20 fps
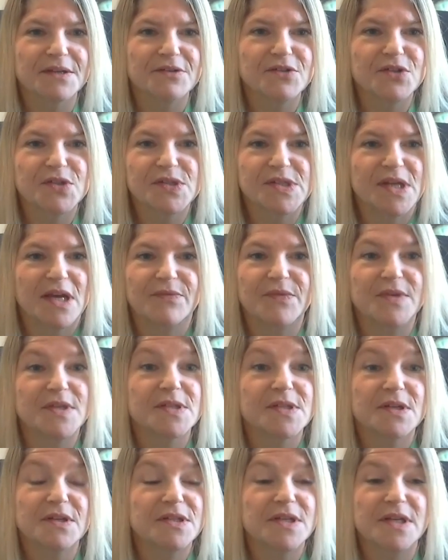I just had
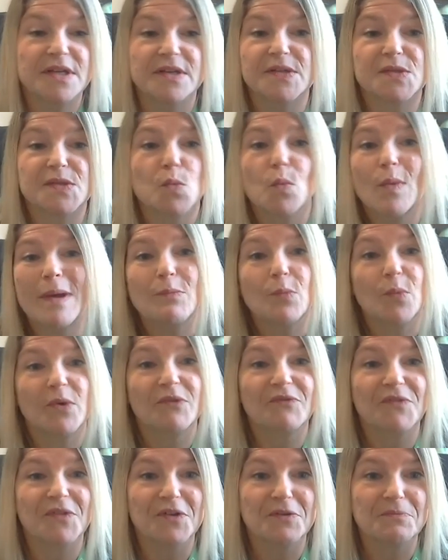these ideas and went
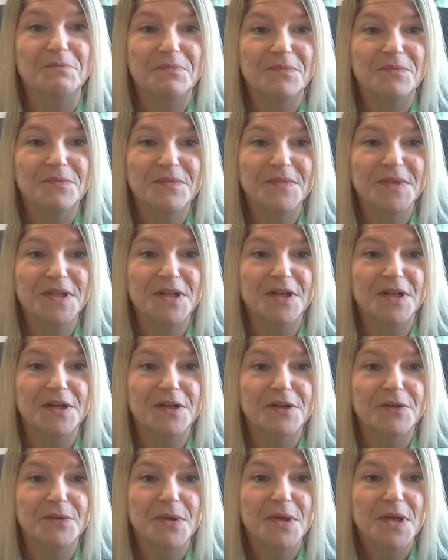with them, you
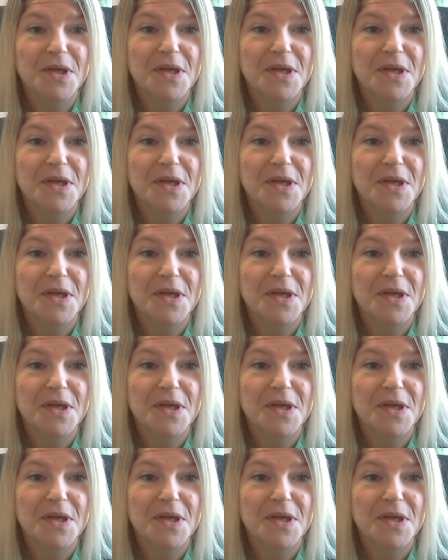know.